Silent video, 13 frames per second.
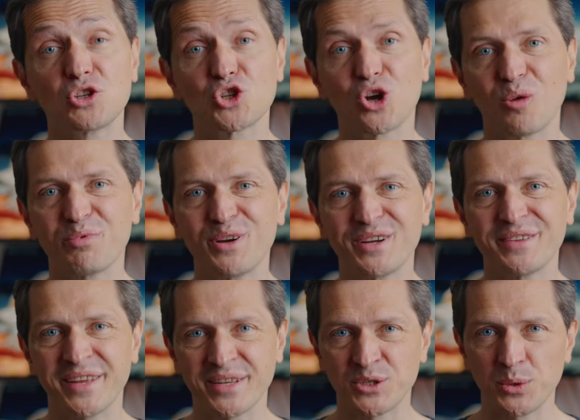a job
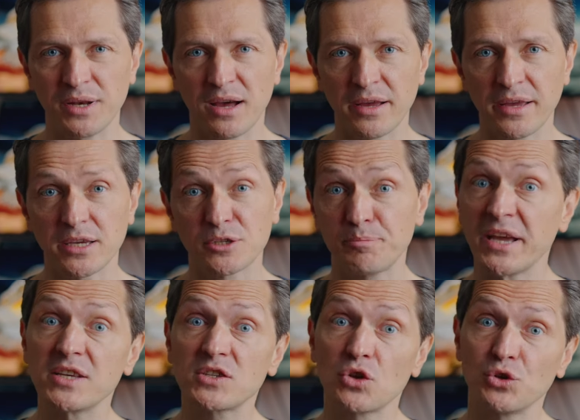that you like,
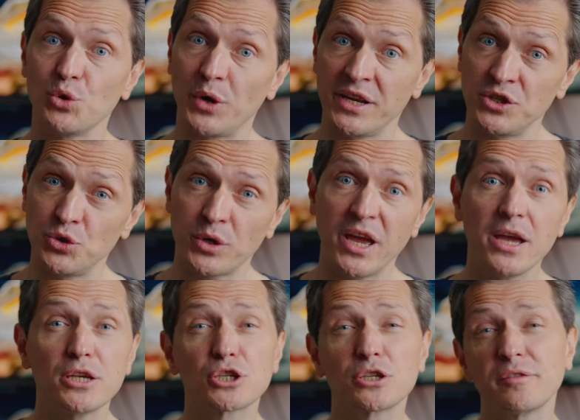based on your
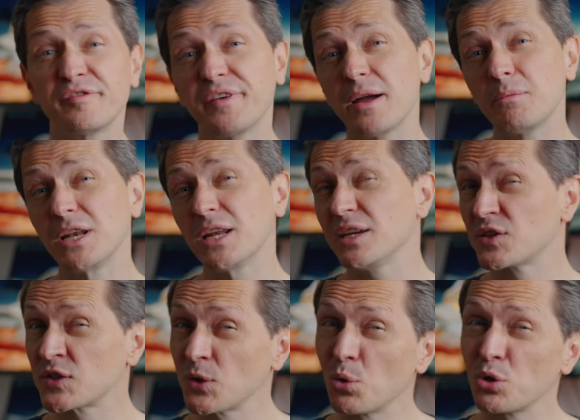education, family,
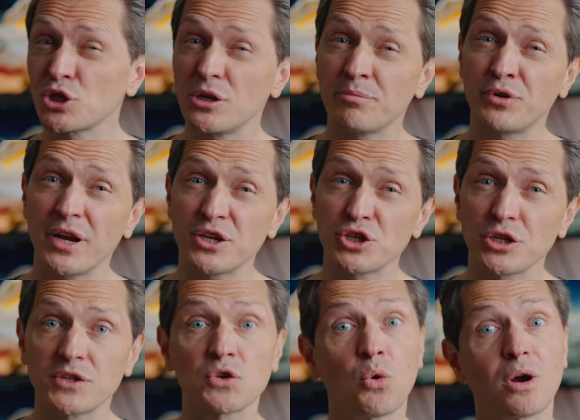social
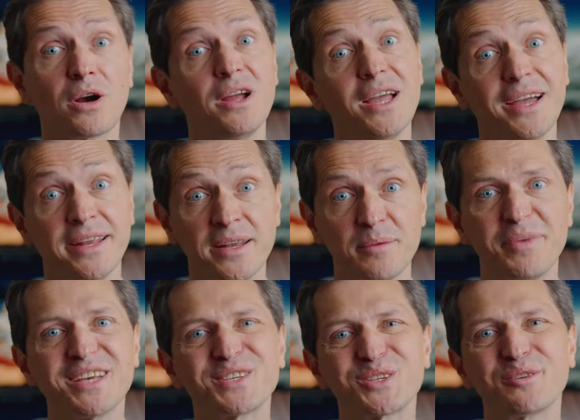pressures, or, in the
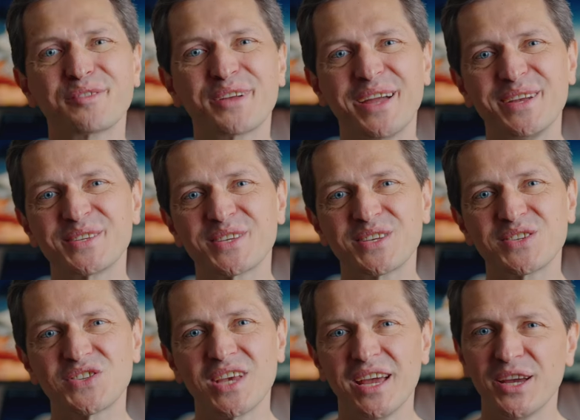best of
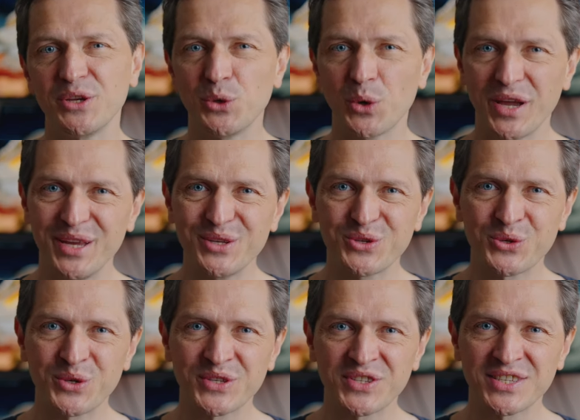cases, your
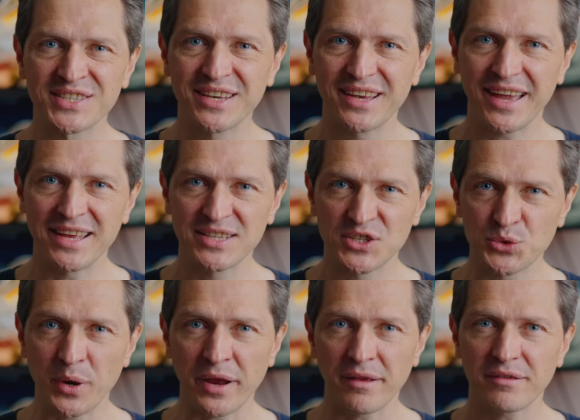interests and
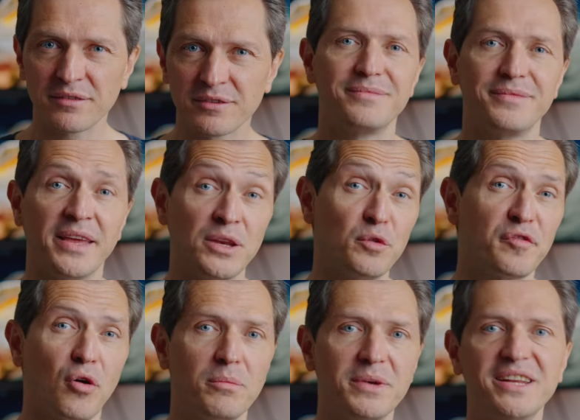strengths. Then you
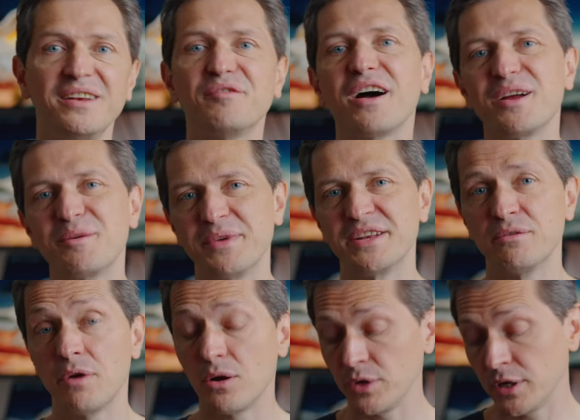form an environment
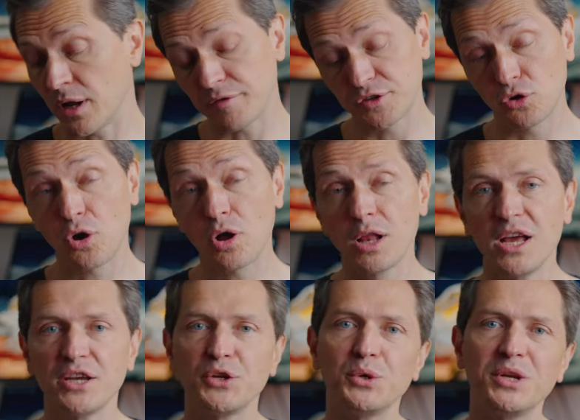around it. After all,
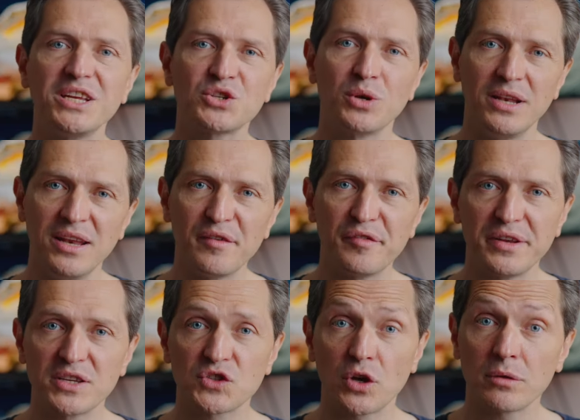you need to live
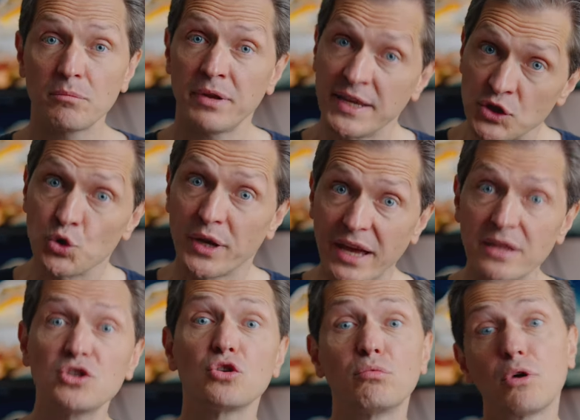in a certain place to
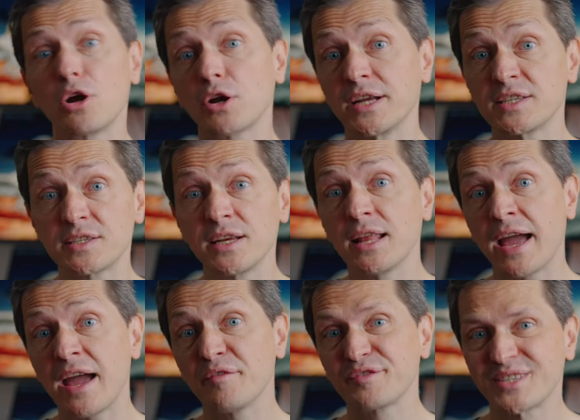get to work and still
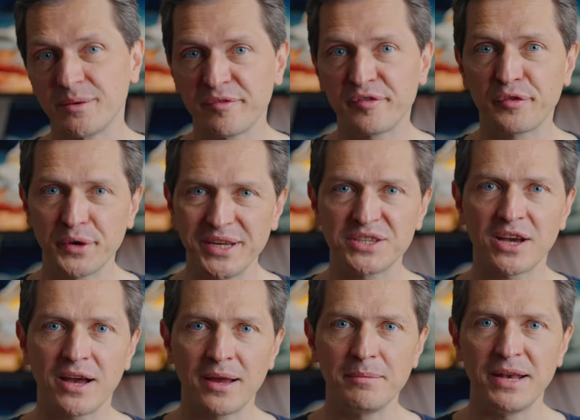have some free
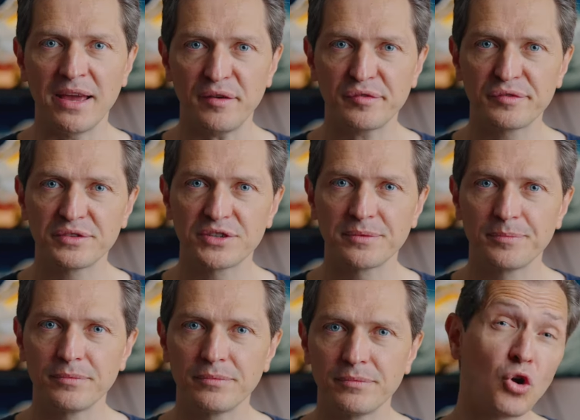time left.
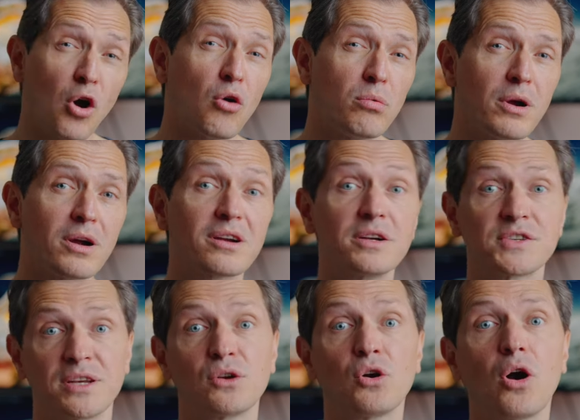Your co
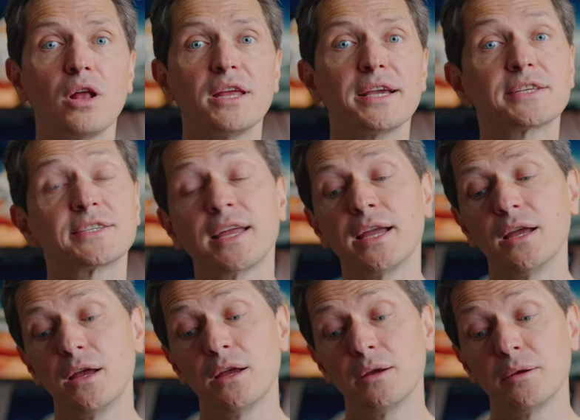workers and colleagues, they
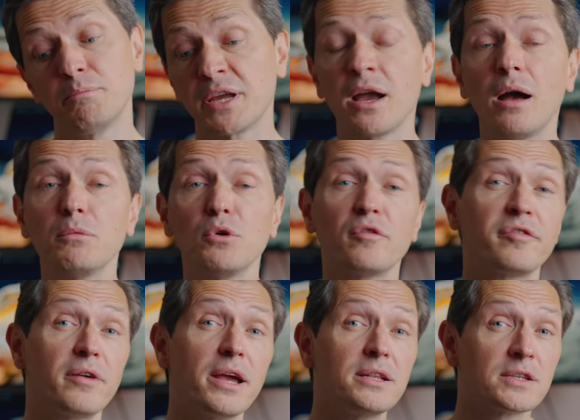become your
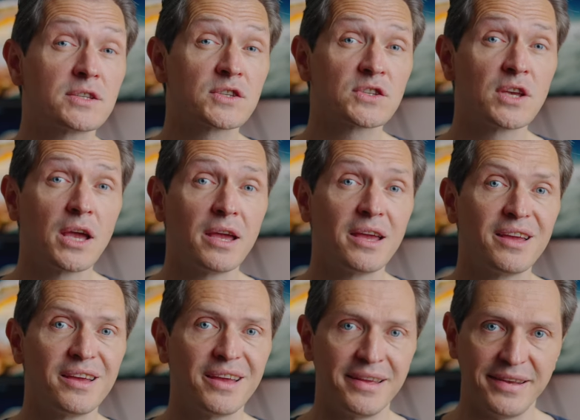friends,
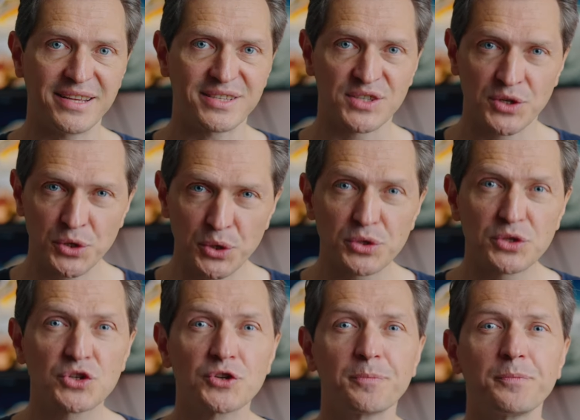and that's
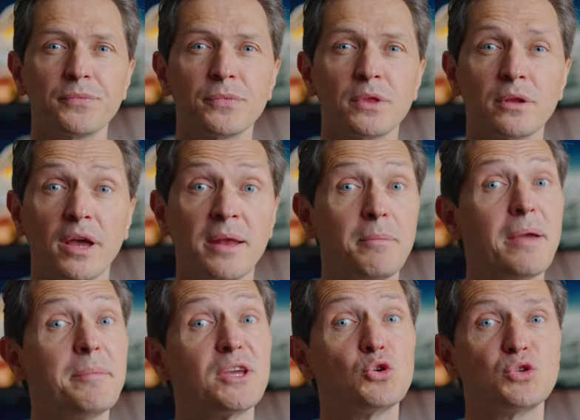good. And
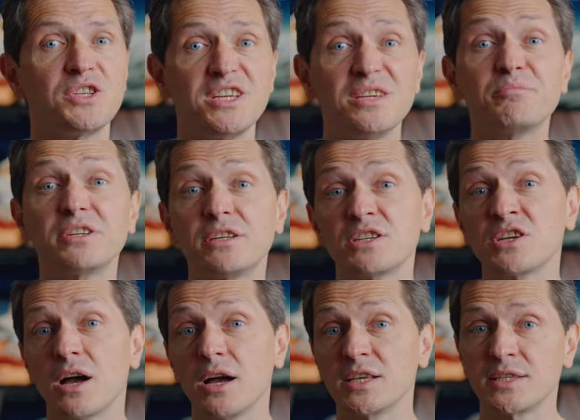maybe you deepen the
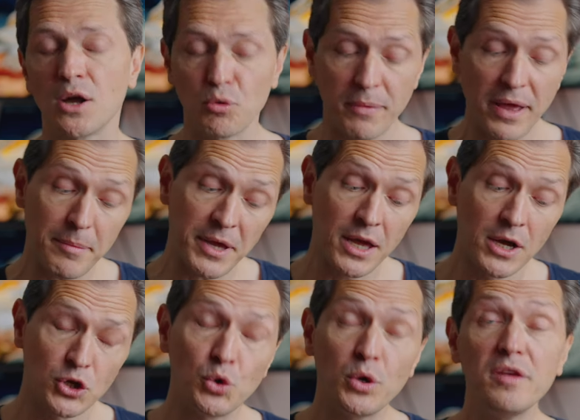ties now. Maybe
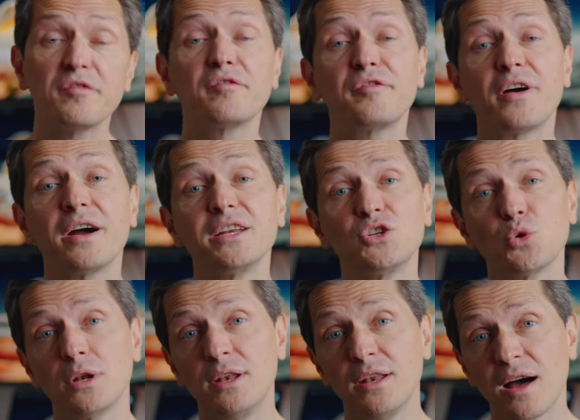you even find
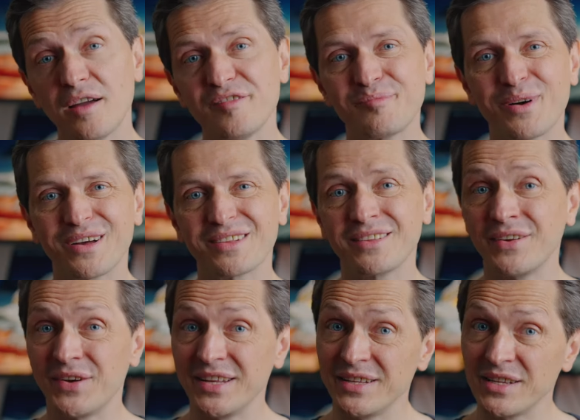your life
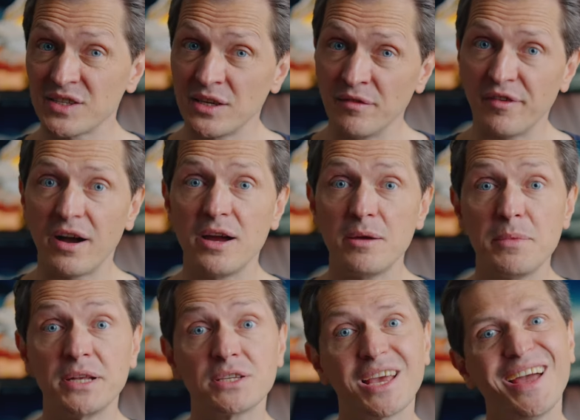partner in this
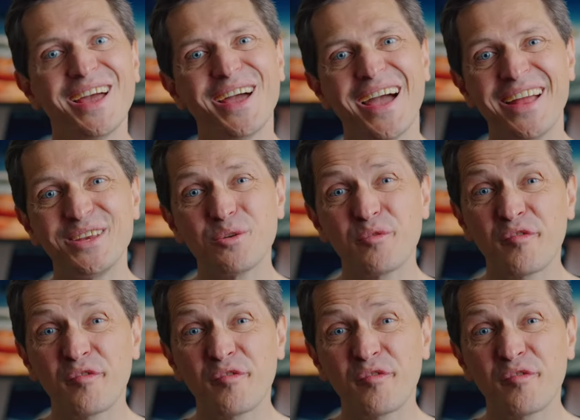environment and you